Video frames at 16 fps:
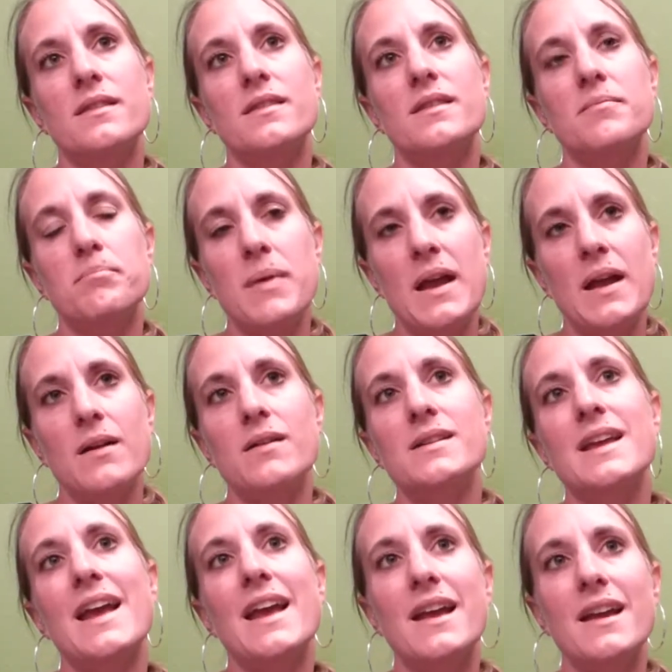the
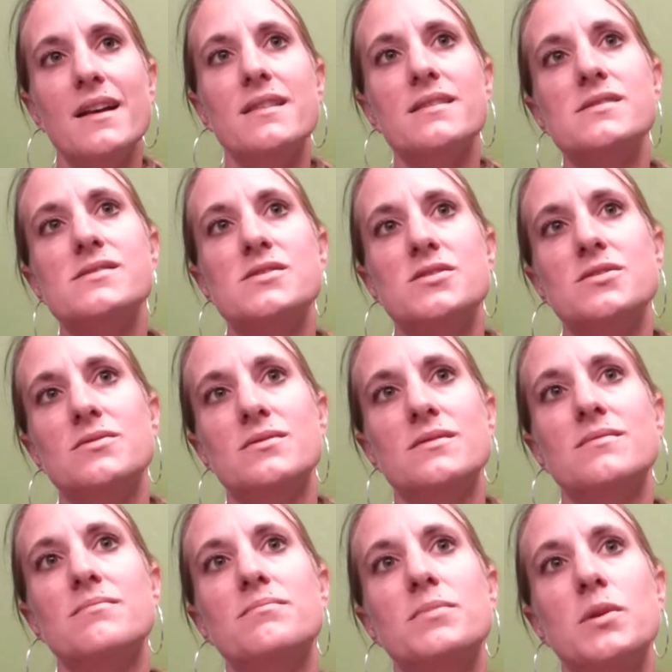parent and the
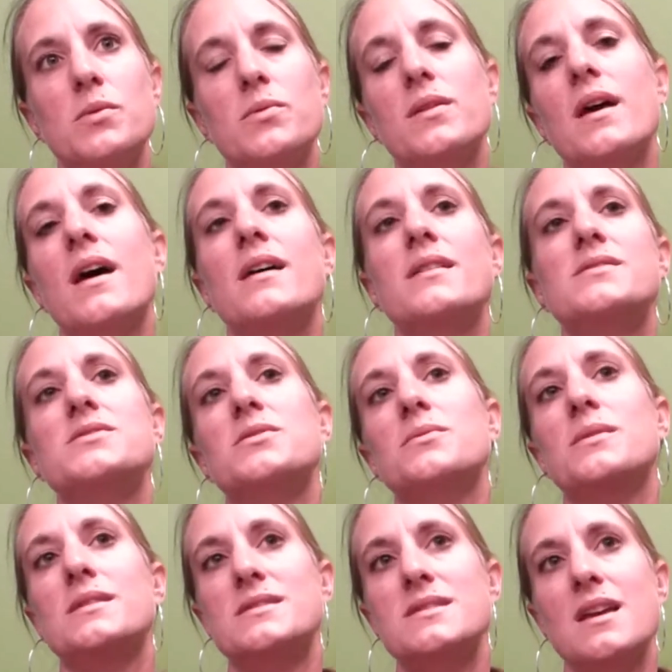student both had
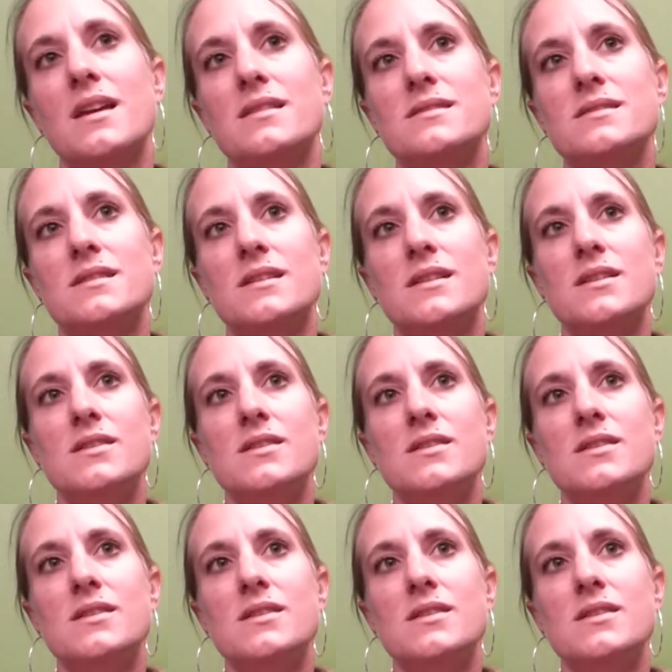to attend.